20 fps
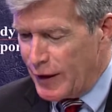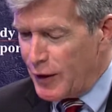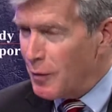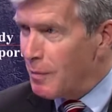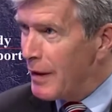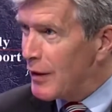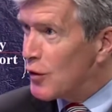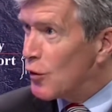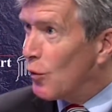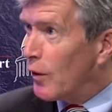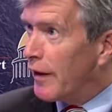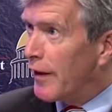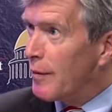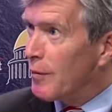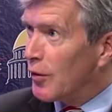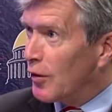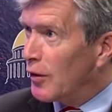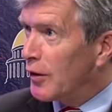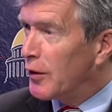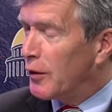You mentioned one of
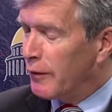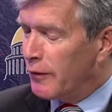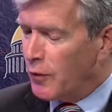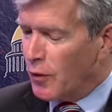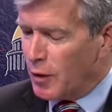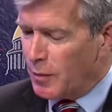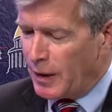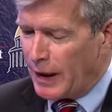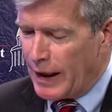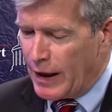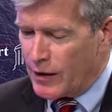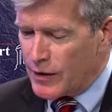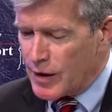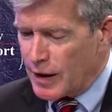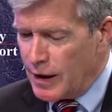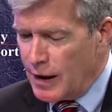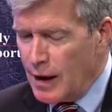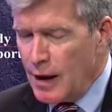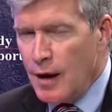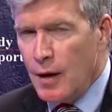them earlier, affordable
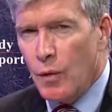housing.